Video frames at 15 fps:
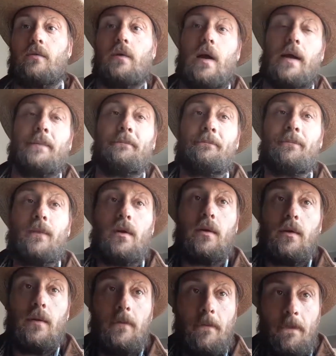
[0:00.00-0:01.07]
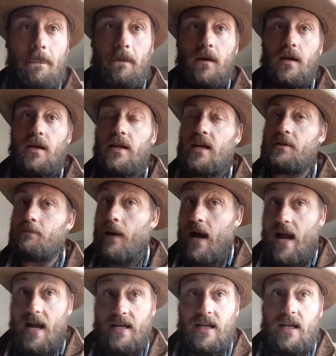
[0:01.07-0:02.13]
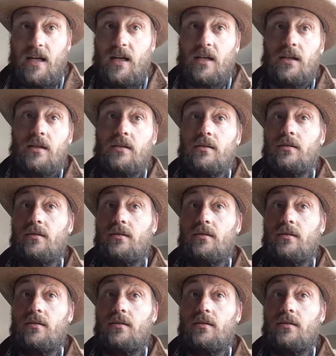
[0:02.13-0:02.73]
okay? And that's behind the ear,